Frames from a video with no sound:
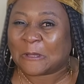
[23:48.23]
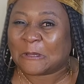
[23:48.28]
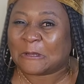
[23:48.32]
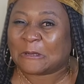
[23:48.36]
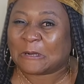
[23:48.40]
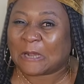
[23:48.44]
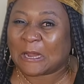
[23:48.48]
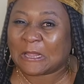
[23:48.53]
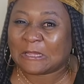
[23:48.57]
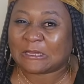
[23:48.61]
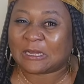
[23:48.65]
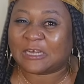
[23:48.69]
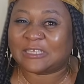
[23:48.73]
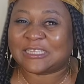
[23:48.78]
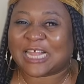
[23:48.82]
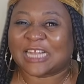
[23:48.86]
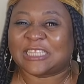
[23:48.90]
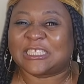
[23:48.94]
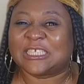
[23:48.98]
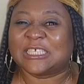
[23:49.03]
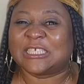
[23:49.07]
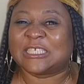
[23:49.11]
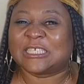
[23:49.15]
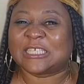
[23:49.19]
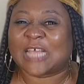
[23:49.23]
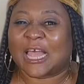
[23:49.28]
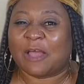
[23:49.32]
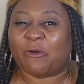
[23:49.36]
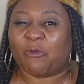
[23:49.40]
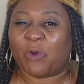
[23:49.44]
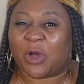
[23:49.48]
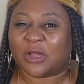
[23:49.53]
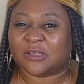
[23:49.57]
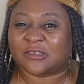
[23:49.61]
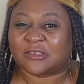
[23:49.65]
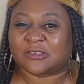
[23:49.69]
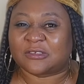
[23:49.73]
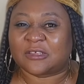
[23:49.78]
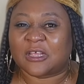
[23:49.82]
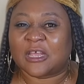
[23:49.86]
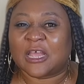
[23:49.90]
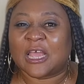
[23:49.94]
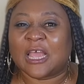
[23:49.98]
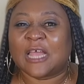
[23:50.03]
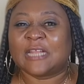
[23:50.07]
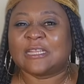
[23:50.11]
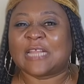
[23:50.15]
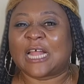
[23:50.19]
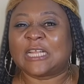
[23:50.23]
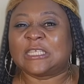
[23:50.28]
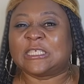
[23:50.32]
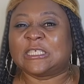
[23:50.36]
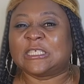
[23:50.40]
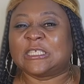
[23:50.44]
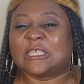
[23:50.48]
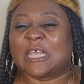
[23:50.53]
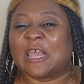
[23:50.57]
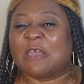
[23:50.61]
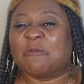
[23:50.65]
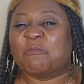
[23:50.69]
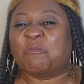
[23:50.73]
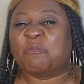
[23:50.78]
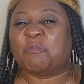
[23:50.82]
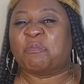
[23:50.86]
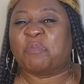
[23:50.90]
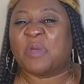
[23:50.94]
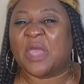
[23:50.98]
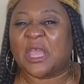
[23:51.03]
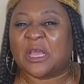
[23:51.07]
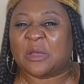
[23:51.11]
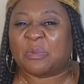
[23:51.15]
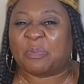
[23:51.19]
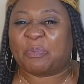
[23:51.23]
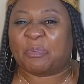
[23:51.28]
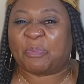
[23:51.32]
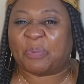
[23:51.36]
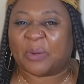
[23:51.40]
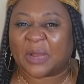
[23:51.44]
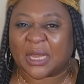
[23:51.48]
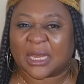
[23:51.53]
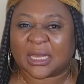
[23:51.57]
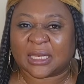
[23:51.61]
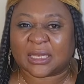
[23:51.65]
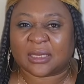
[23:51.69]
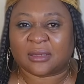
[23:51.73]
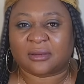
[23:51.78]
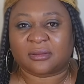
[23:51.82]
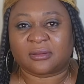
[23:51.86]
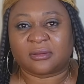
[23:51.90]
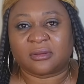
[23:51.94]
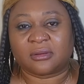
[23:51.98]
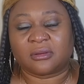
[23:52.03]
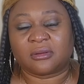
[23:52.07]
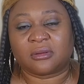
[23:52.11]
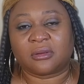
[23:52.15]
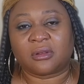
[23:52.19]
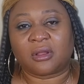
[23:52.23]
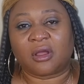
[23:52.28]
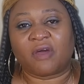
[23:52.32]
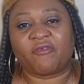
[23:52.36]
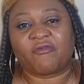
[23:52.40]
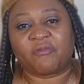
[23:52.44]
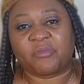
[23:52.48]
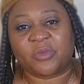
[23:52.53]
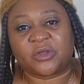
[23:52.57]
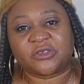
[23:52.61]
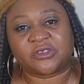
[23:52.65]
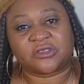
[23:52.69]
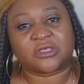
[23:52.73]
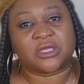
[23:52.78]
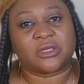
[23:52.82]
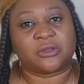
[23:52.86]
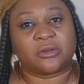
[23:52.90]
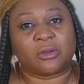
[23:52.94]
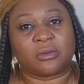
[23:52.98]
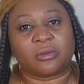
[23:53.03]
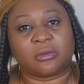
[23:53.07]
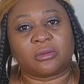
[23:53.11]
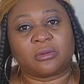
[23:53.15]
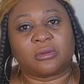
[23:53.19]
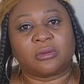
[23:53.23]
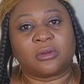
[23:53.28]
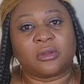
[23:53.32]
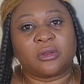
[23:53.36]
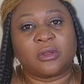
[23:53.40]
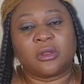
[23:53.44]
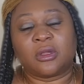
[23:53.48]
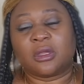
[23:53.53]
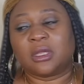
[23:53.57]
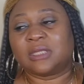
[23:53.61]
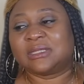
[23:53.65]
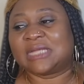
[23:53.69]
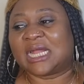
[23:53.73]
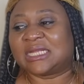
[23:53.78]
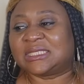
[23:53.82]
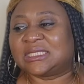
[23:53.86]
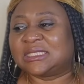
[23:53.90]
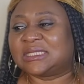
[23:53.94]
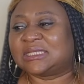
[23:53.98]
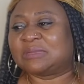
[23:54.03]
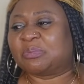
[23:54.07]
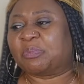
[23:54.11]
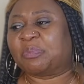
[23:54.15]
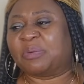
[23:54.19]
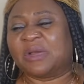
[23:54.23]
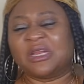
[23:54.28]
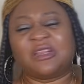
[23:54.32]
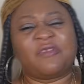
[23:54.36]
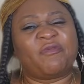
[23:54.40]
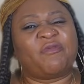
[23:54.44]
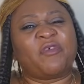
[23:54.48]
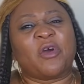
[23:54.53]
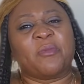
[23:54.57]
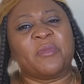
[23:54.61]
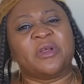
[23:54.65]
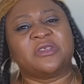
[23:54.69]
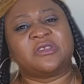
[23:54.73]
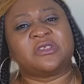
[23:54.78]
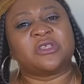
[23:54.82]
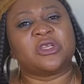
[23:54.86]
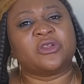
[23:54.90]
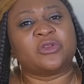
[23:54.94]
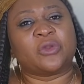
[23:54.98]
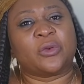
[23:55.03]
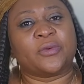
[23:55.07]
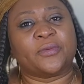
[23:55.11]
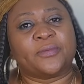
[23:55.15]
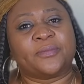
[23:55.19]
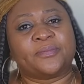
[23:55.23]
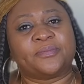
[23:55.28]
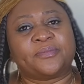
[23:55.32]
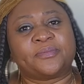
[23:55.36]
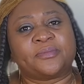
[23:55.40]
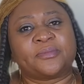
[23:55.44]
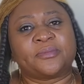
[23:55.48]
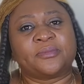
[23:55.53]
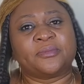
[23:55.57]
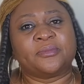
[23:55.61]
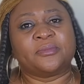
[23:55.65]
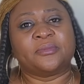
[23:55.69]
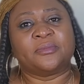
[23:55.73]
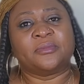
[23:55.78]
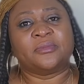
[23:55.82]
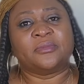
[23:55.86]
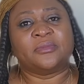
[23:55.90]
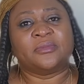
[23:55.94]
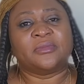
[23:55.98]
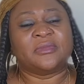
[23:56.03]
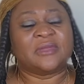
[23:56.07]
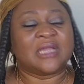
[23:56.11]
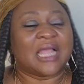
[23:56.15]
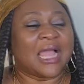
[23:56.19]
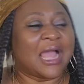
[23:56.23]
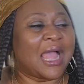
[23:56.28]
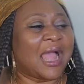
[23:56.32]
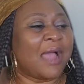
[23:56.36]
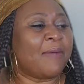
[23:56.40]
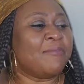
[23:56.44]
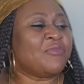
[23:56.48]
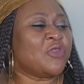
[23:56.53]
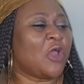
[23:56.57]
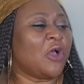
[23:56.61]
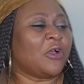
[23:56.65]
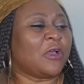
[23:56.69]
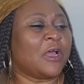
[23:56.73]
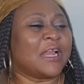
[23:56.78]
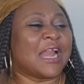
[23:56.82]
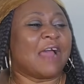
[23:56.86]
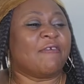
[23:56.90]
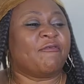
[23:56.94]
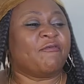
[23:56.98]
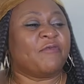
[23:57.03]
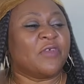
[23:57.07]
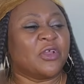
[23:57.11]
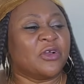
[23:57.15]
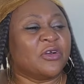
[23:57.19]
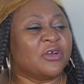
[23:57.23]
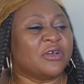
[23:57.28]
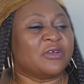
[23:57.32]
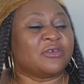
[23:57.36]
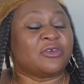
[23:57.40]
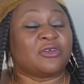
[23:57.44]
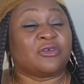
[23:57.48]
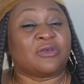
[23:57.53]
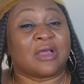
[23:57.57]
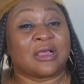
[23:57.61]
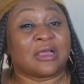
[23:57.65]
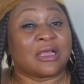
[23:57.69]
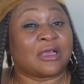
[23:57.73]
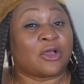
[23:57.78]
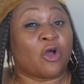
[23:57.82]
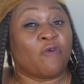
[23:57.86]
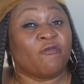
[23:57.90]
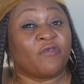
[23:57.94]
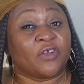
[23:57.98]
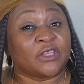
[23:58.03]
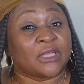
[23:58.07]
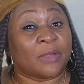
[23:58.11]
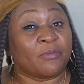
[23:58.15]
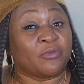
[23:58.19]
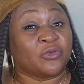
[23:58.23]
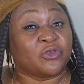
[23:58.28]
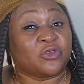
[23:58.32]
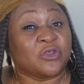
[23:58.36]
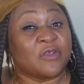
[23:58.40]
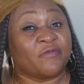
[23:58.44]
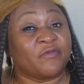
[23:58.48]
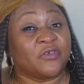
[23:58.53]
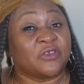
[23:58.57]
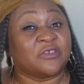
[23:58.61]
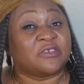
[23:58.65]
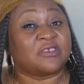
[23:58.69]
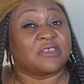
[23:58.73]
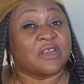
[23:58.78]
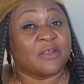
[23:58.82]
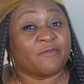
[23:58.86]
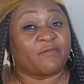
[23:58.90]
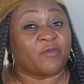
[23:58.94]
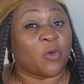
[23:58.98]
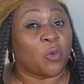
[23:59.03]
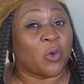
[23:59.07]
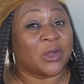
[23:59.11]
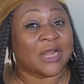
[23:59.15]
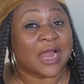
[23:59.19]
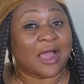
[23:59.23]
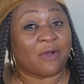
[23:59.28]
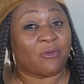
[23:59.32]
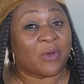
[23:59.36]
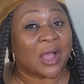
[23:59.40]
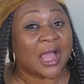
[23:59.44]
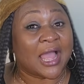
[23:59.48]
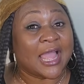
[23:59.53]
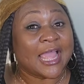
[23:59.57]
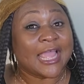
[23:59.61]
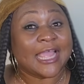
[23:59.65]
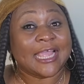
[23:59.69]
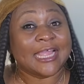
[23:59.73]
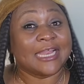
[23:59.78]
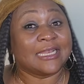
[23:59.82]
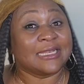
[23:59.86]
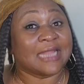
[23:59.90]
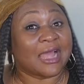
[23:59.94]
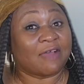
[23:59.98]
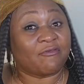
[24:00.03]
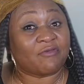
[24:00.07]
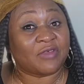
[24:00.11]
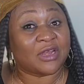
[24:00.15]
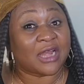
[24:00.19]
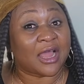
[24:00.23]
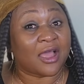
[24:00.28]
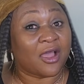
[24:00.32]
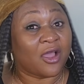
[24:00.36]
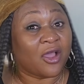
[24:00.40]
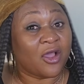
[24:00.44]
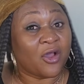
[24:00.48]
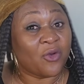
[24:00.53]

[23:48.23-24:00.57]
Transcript: Green, green, that is what? That is a big breed of mosquito. That is breed for mosquito. I'm not going to feel comfortable to even sleep for 1 hour in that villa.